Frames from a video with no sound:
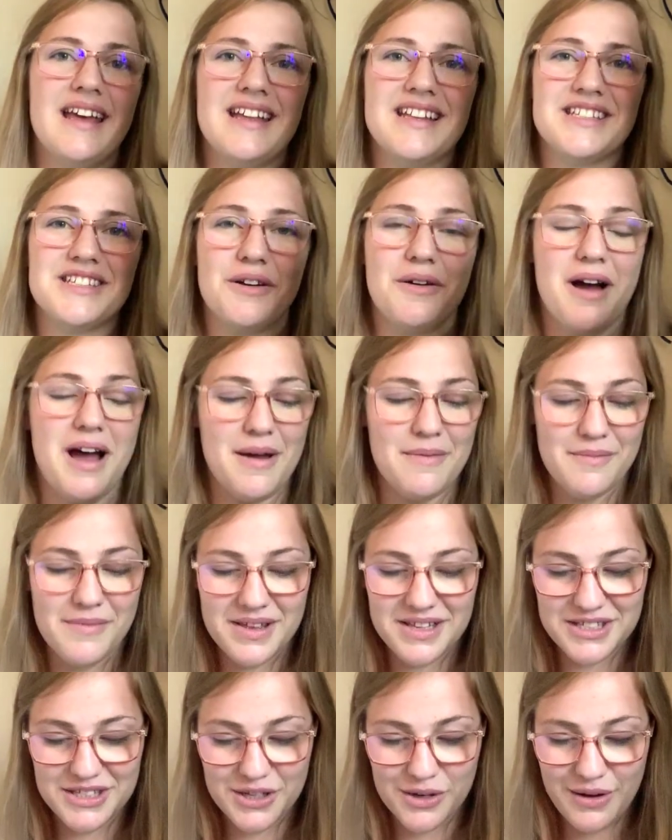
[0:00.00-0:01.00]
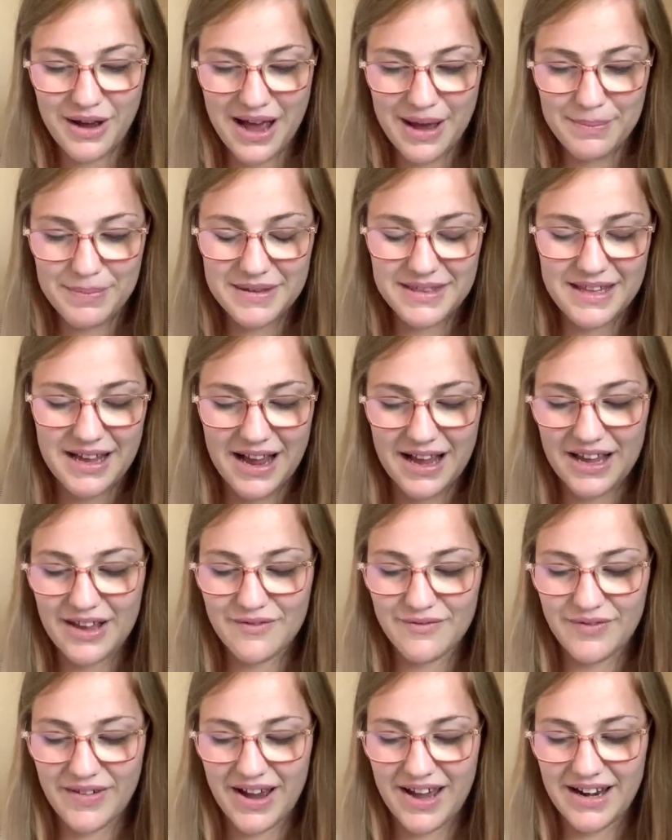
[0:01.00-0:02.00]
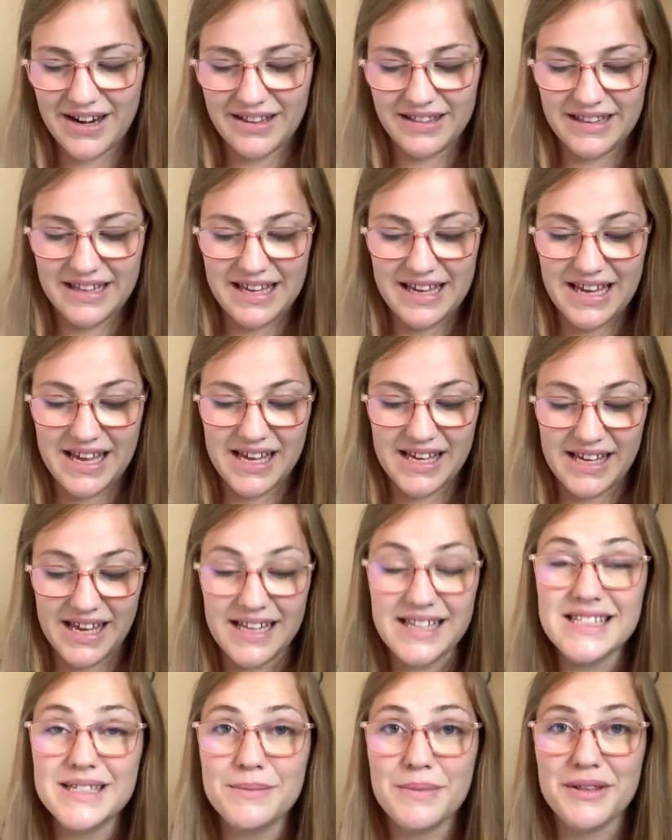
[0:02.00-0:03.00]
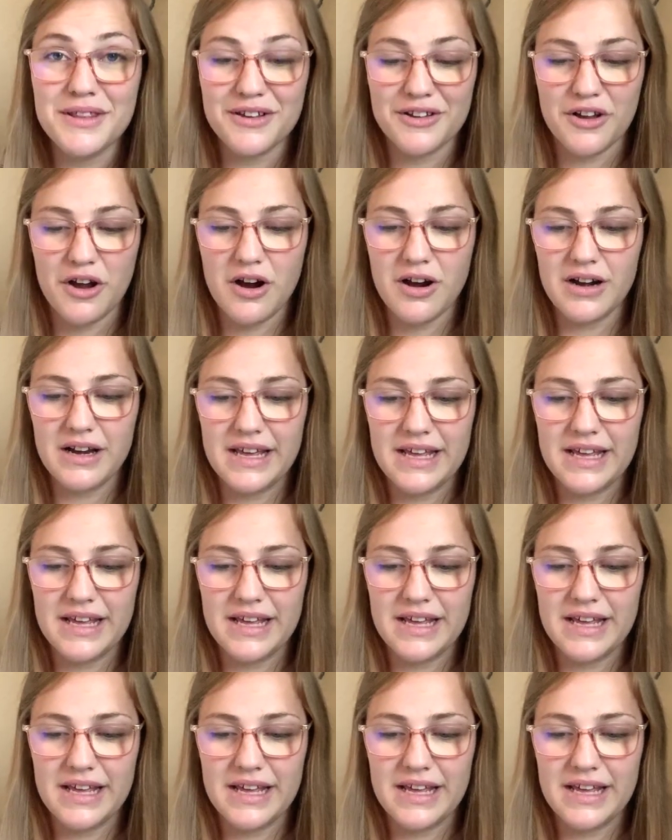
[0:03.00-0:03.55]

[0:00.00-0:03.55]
So I'm so happy that I can finally get some of their yarn.